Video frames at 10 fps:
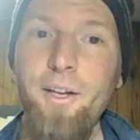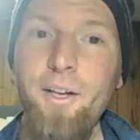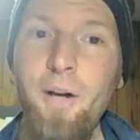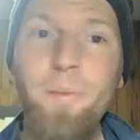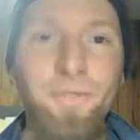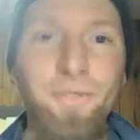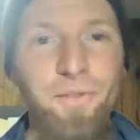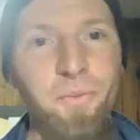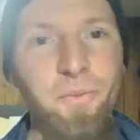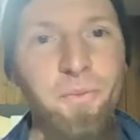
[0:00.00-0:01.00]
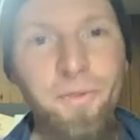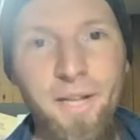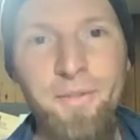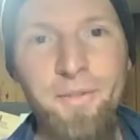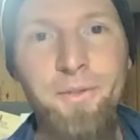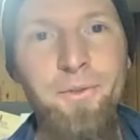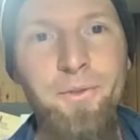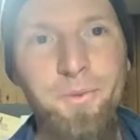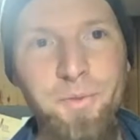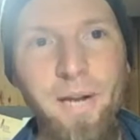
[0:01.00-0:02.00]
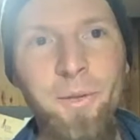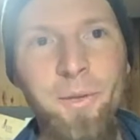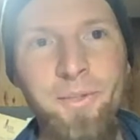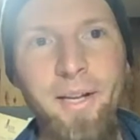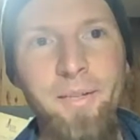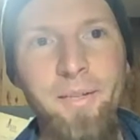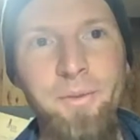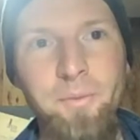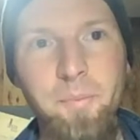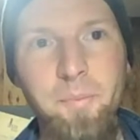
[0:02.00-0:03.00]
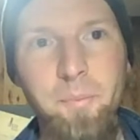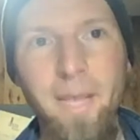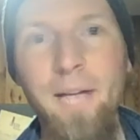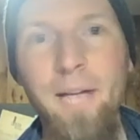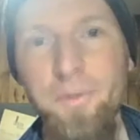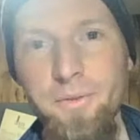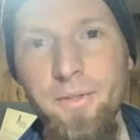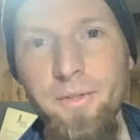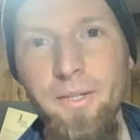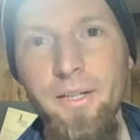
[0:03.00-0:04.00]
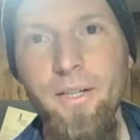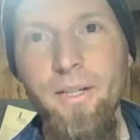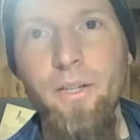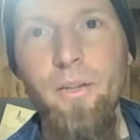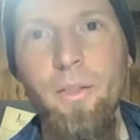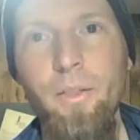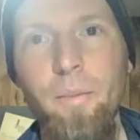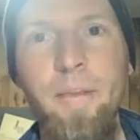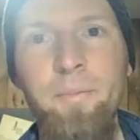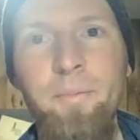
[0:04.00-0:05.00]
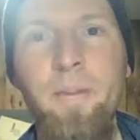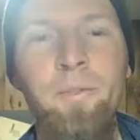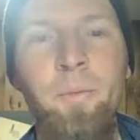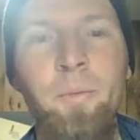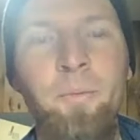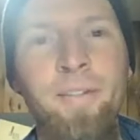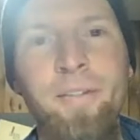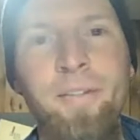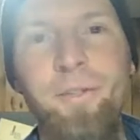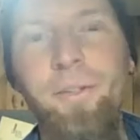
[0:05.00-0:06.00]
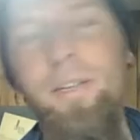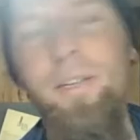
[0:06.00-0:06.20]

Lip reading: comes in small sizes, child size masks, the best possible protection.